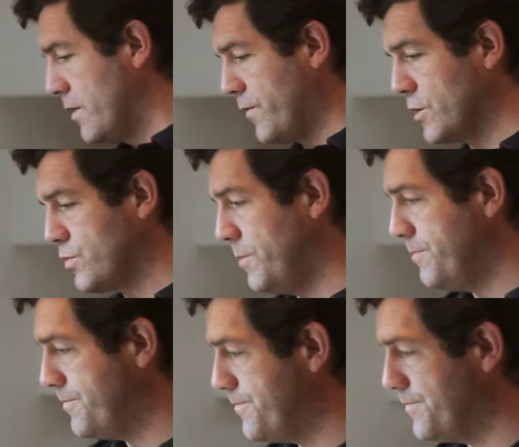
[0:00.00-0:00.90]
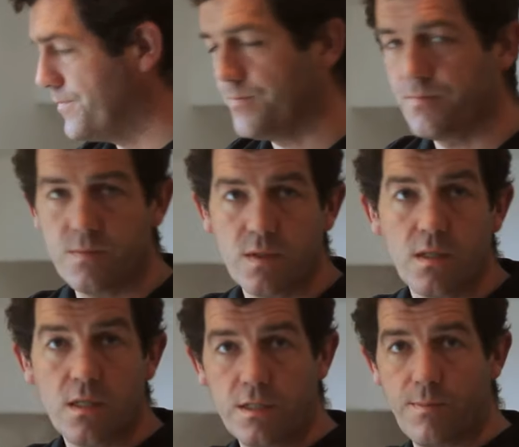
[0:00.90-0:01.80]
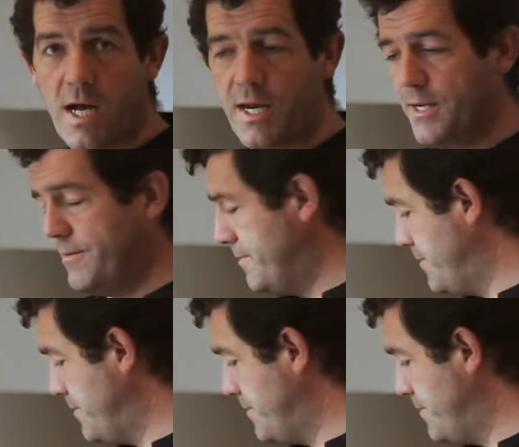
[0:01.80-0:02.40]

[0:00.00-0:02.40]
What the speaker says: The first one, the brandy.